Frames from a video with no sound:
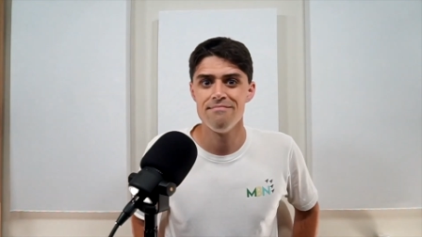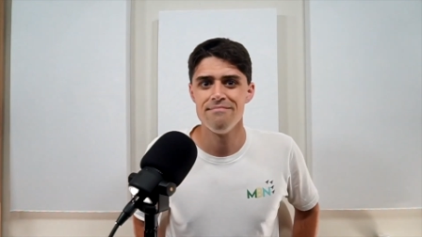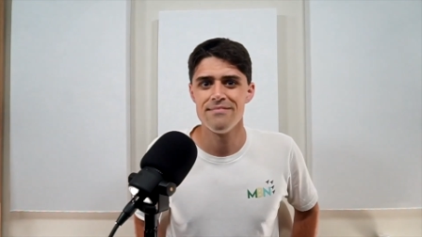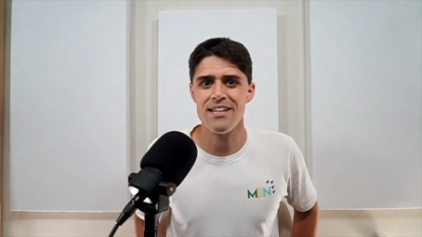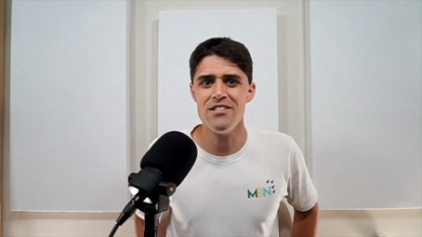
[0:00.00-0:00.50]

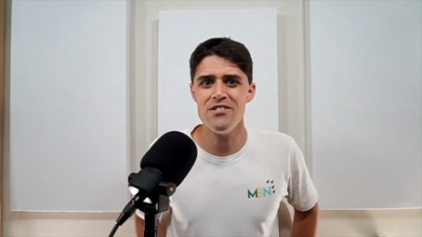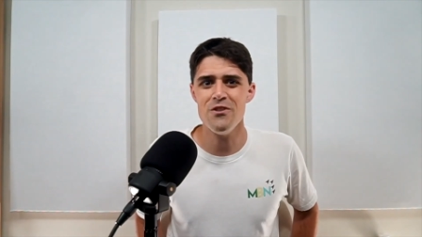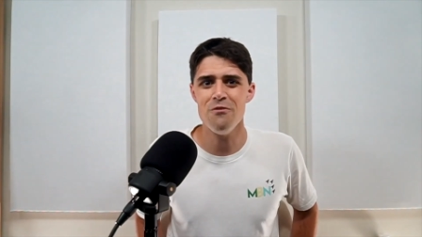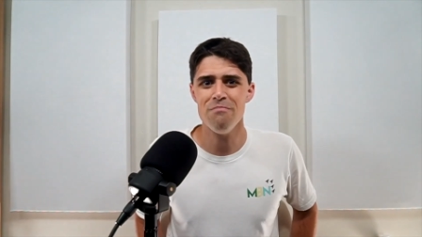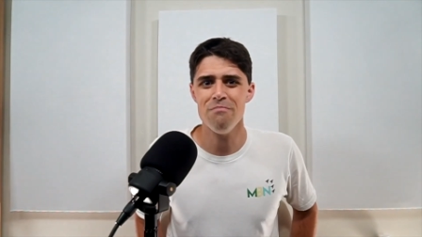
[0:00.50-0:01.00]
Talk to you
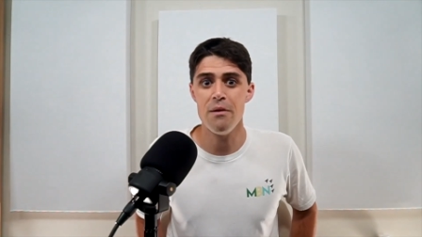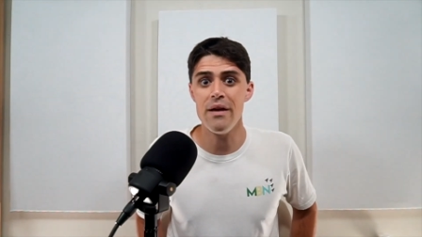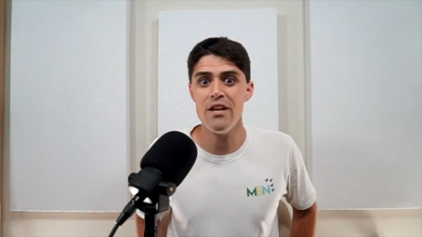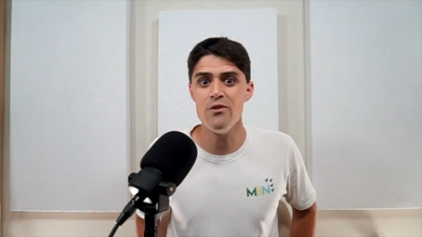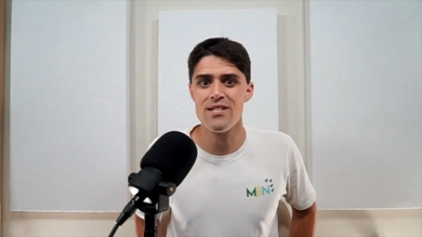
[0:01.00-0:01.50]
soon.
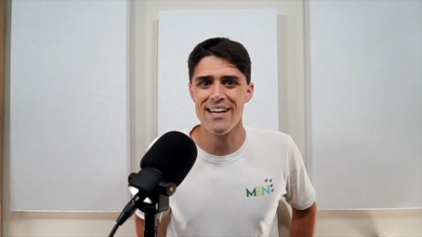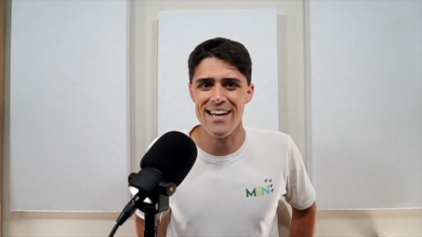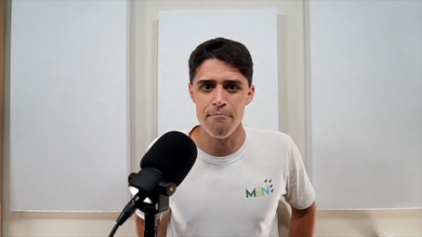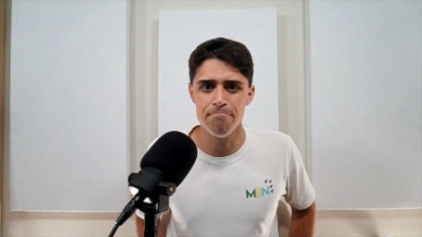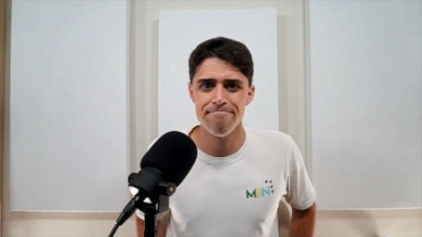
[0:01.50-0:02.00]

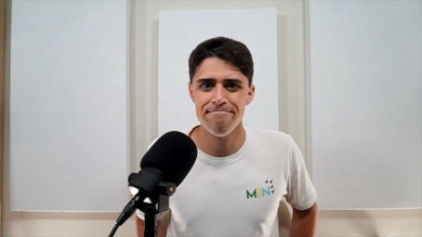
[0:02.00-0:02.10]
MidBayNews.com.